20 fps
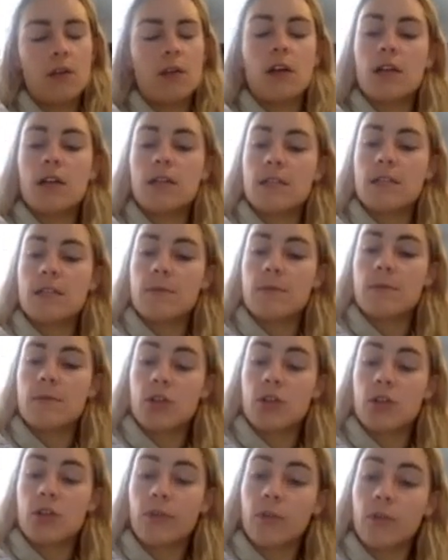As I mentioned
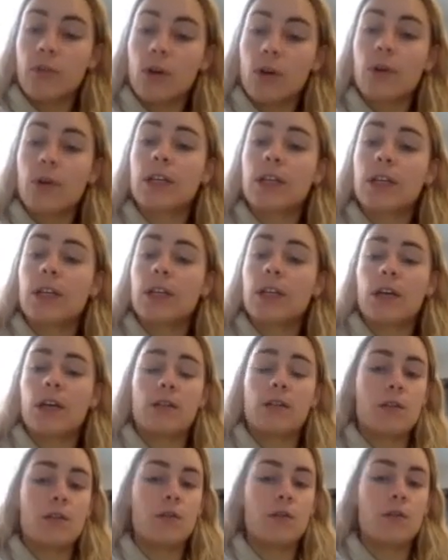before, we're going to get
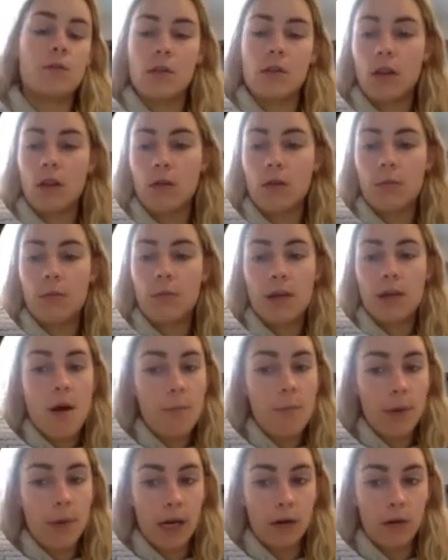into a little bit
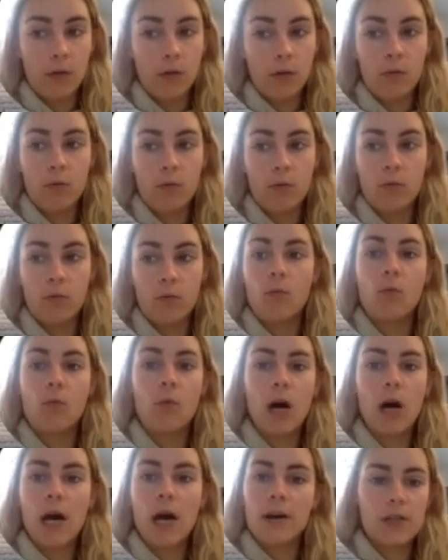about
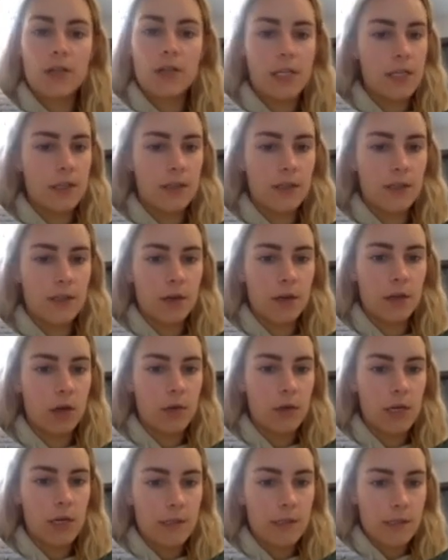why are teens so at
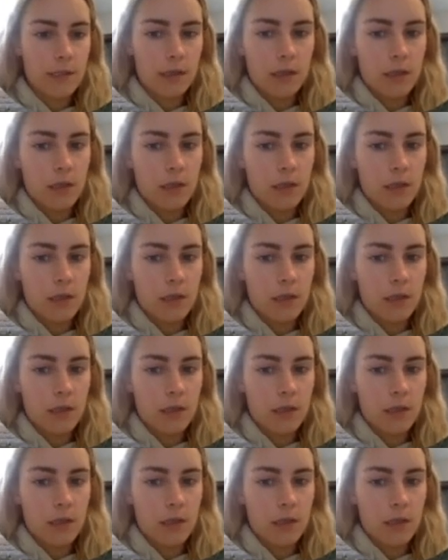risk.